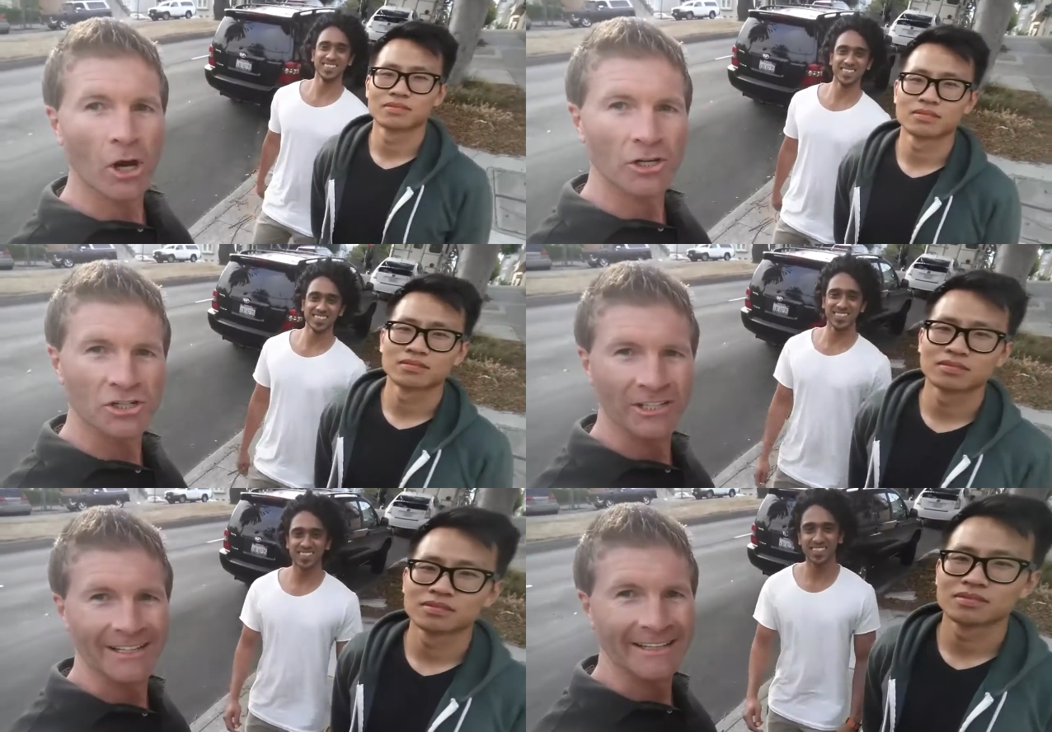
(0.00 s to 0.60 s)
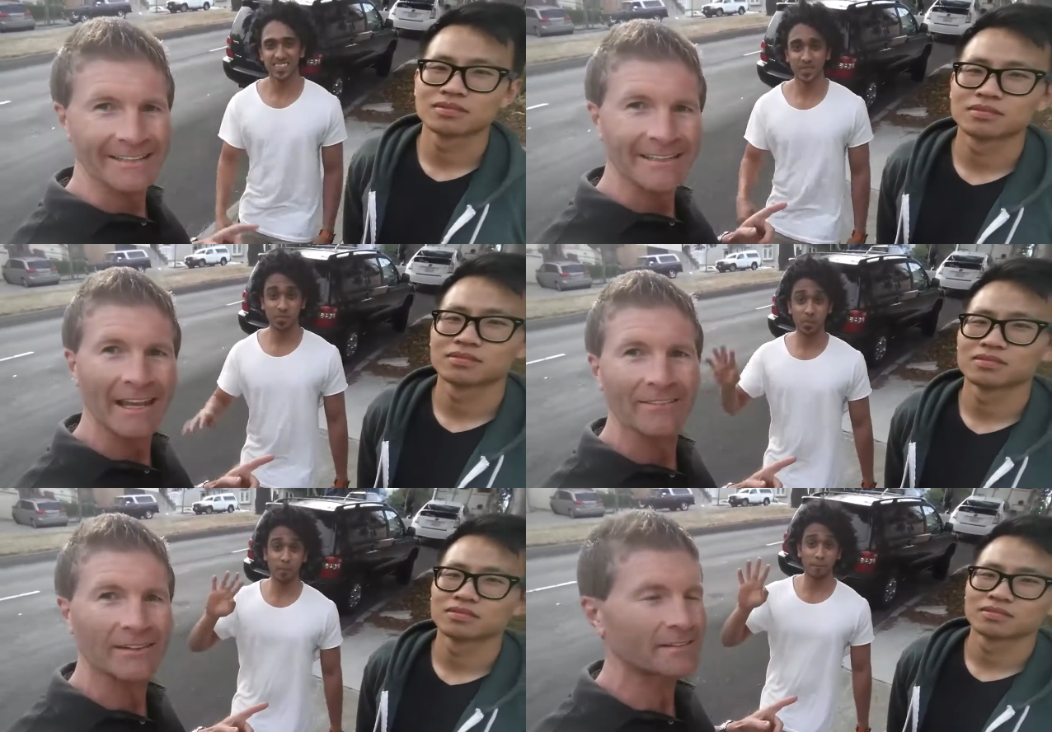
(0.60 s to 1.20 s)
Speaker 1: Harshit and
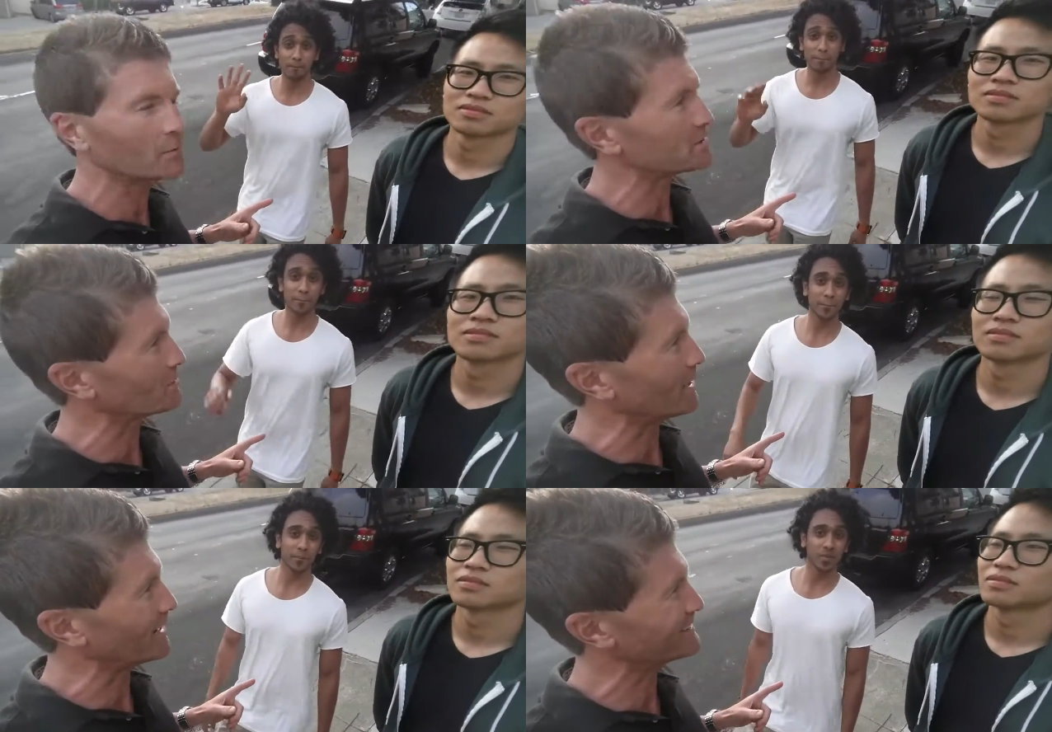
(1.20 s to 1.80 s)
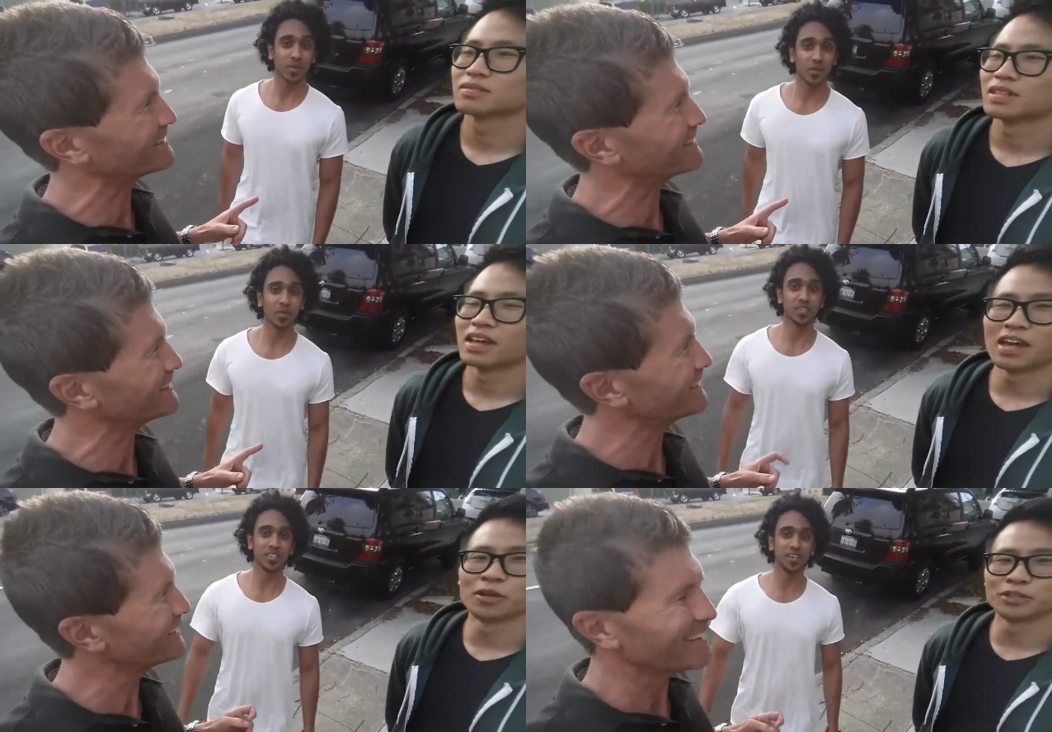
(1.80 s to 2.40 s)
David. Say what's up, guys.
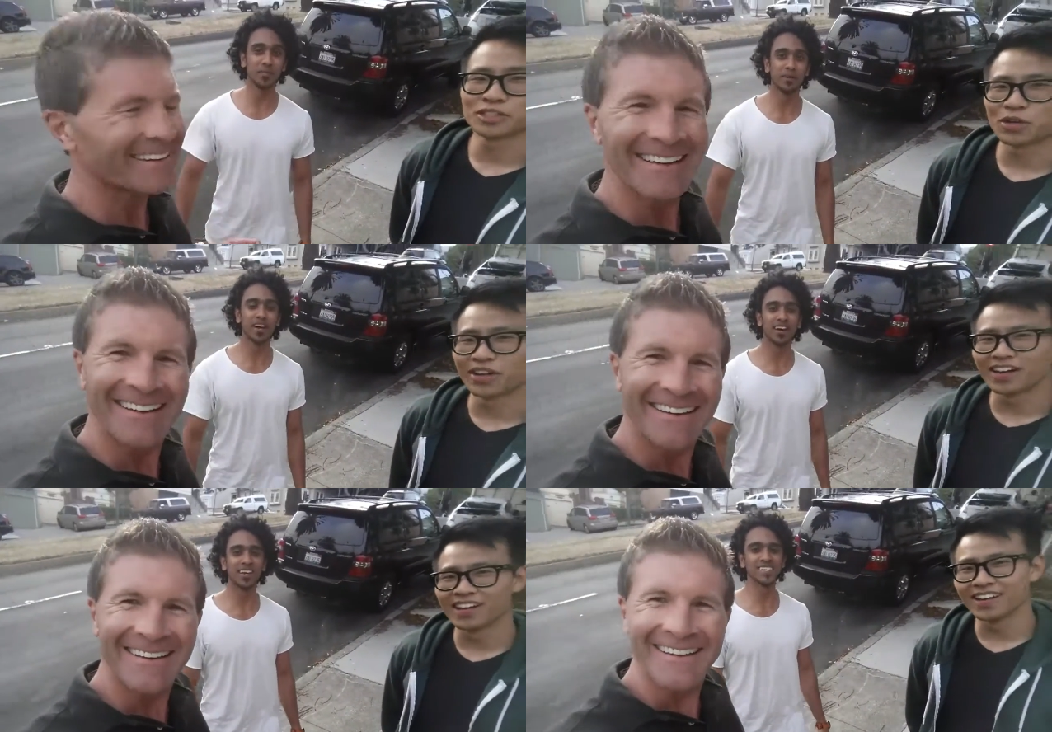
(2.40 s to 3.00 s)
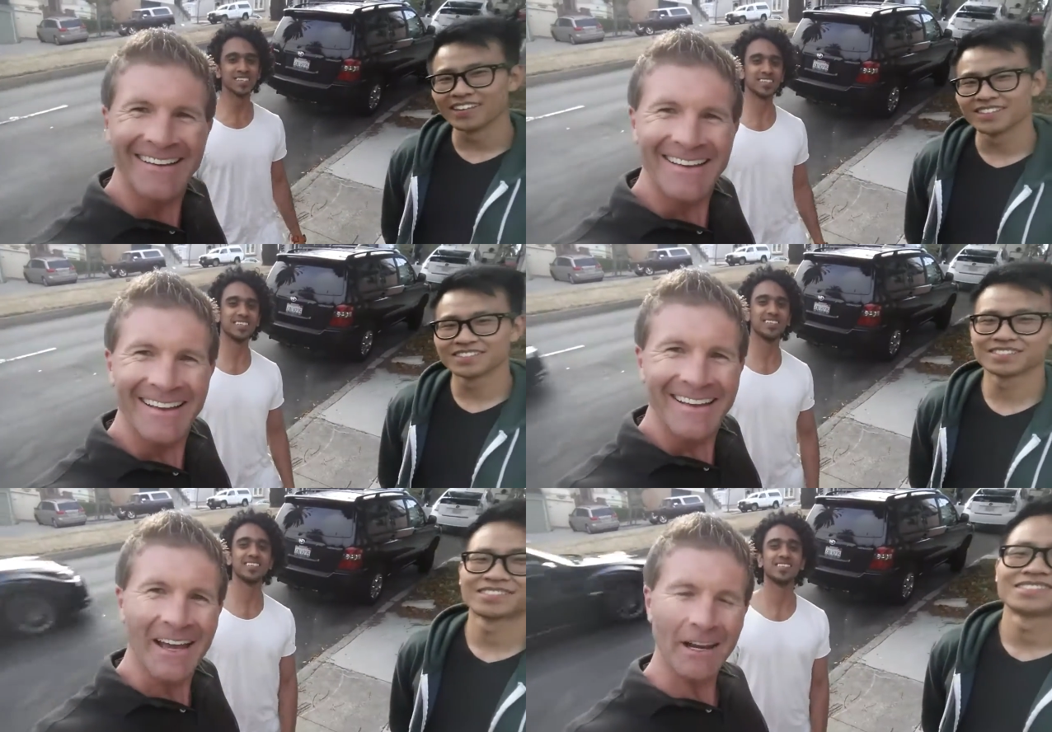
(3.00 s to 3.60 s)
What's hey, up, what's going guys?
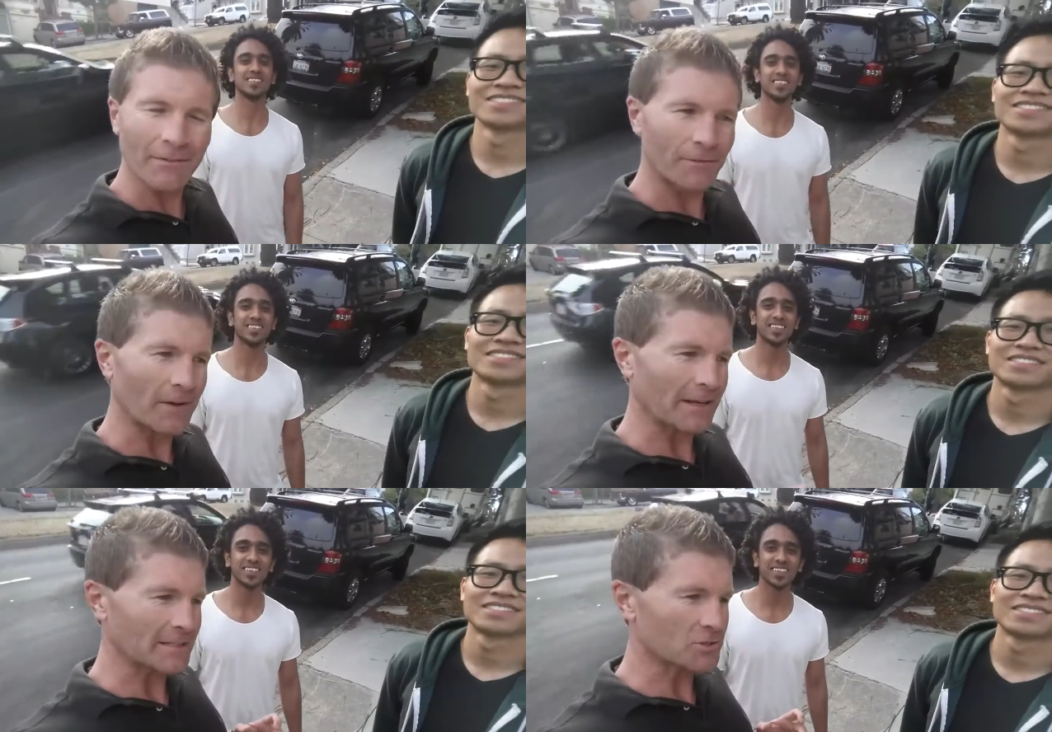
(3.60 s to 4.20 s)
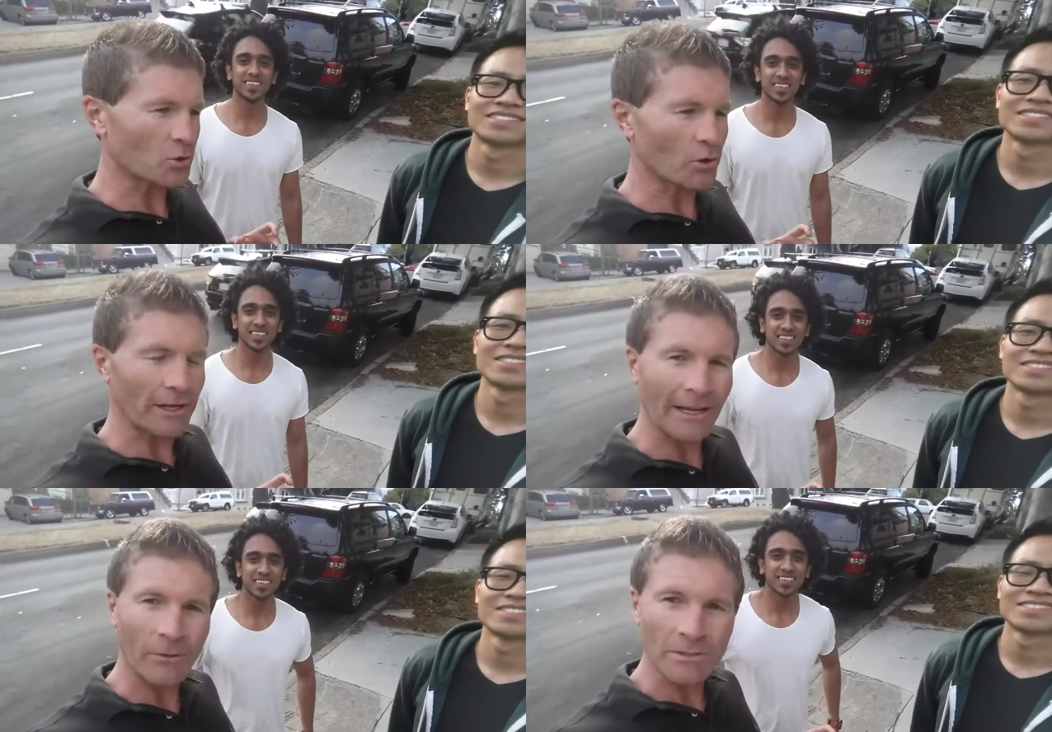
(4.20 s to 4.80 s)
on? Kind of a funny
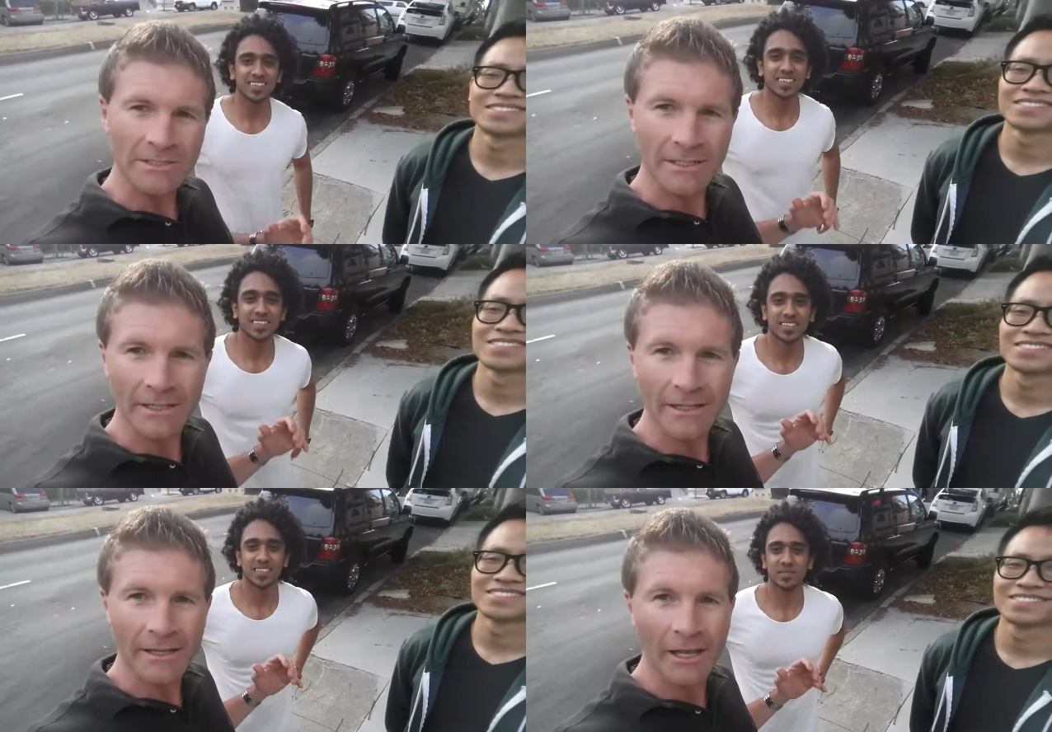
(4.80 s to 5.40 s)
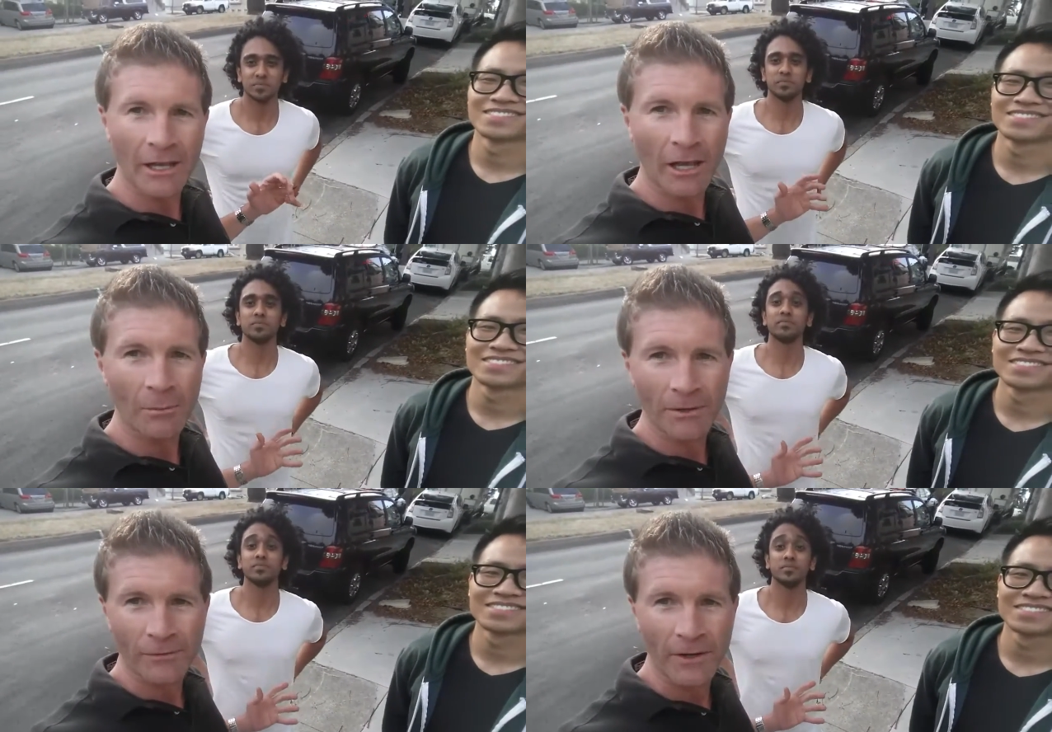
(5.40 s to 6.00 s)
story. I was uh,
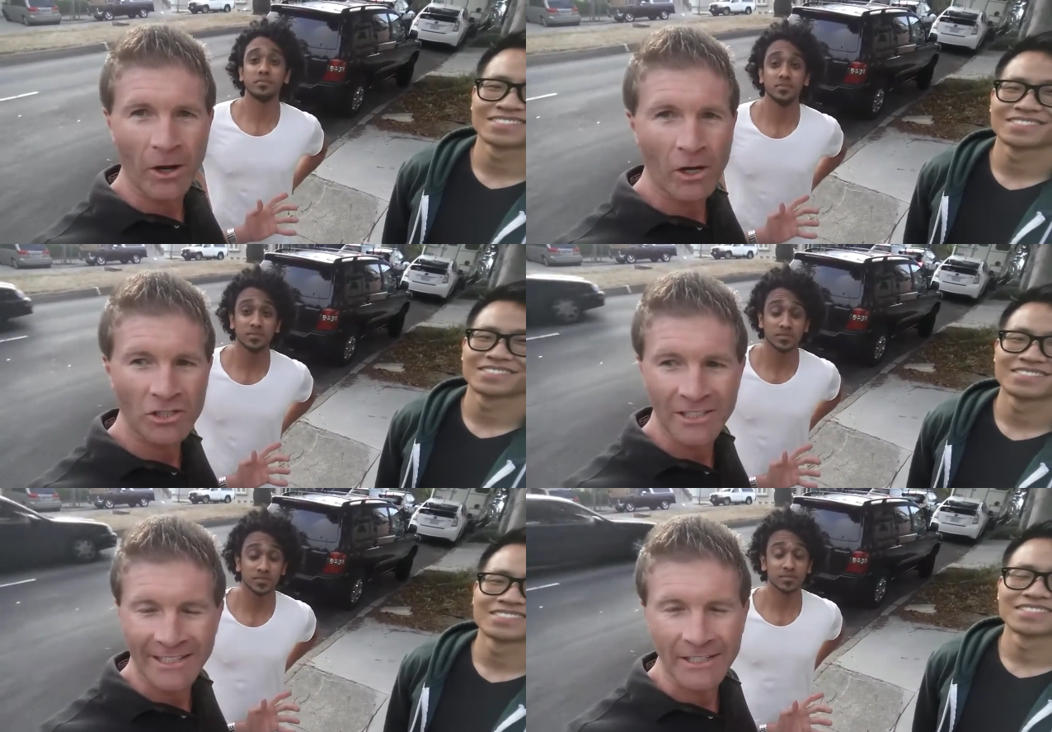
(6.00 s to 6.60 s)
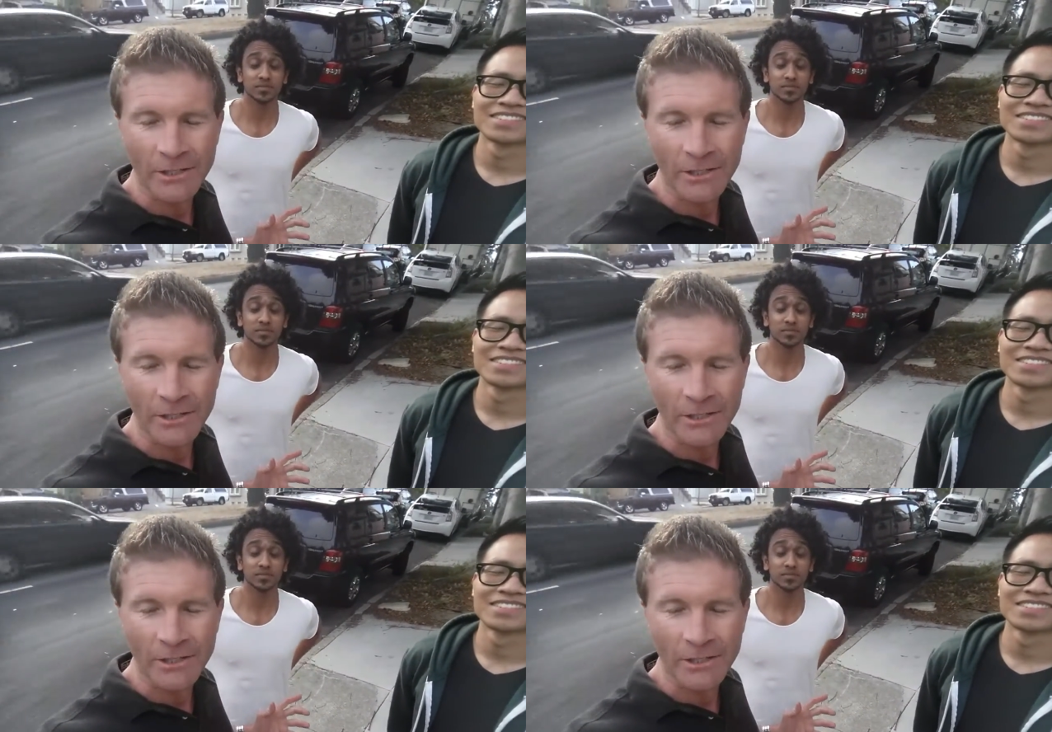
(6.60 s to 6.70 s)
helping a friend, Harshit,